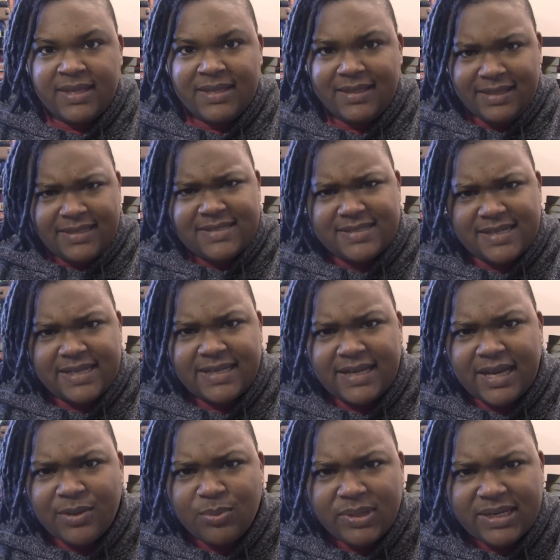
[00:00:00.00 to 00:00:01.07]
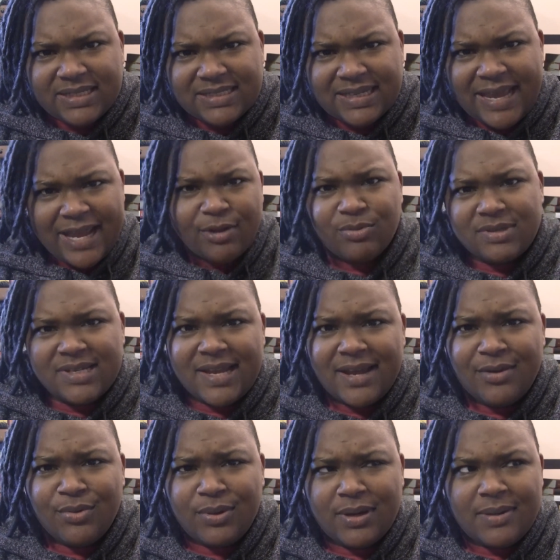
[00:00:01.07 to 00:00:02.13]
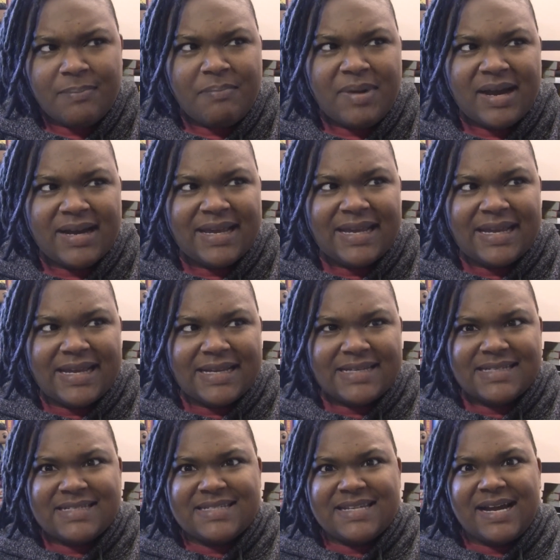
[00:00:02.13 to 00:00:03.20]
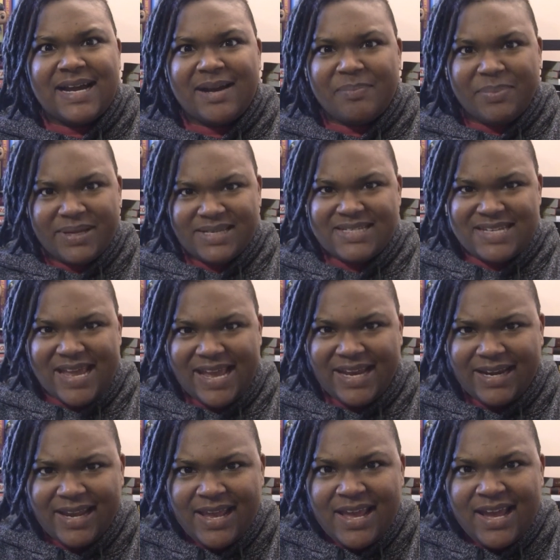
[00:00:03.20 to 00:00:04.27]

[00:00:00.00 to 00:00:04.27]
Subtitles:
That said, I wanted to count down my top 10.